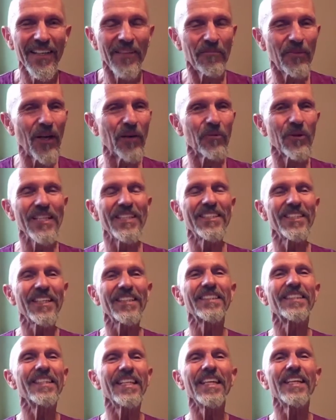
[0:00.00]
but we
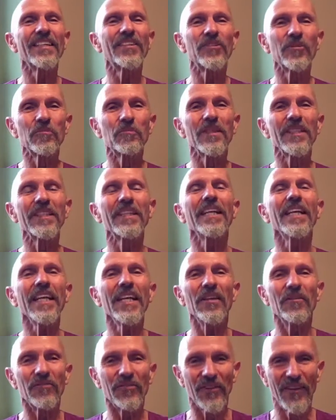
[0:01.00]
just need to
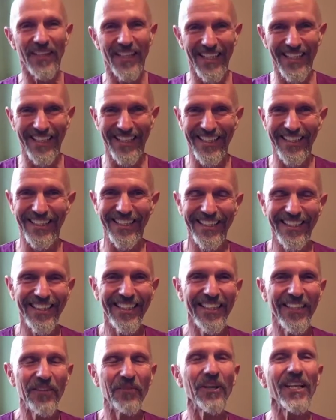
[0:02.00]
believe.
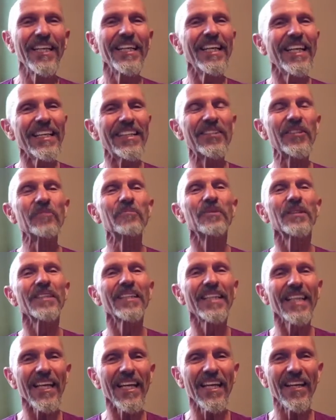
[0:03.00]
We need to
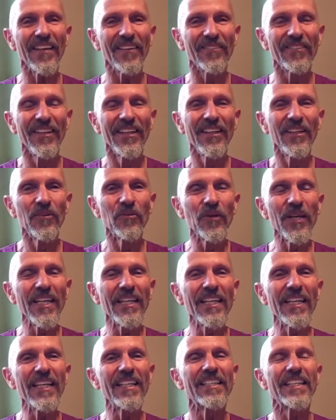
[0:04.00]
believe. We
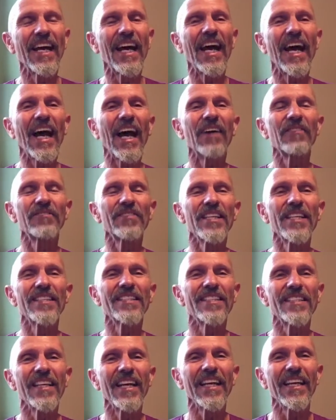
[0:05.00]
need to have
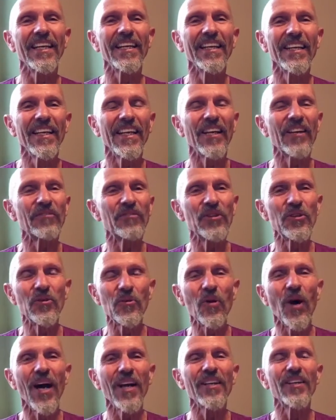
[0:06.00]
this thing. If you
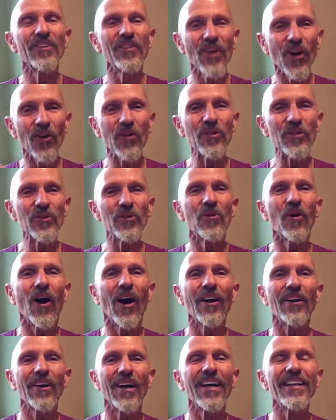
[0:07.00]
want to know you
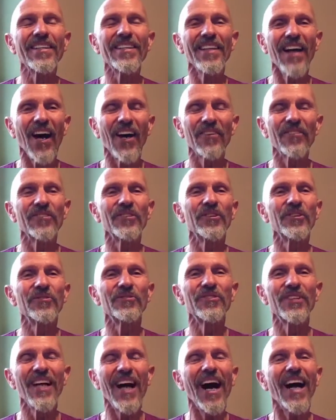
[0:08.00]
are enough,
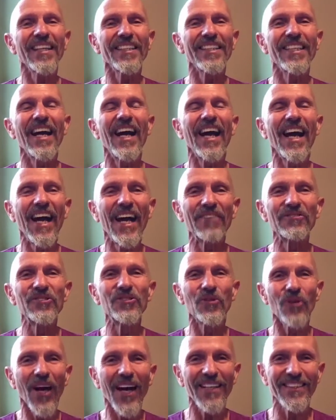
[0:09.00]
you've got to have
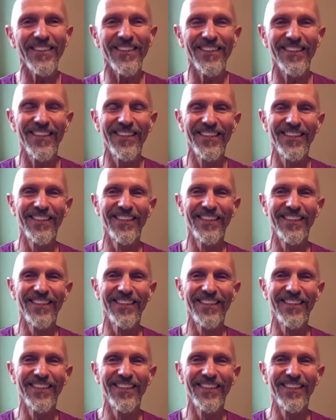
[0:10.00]
trust.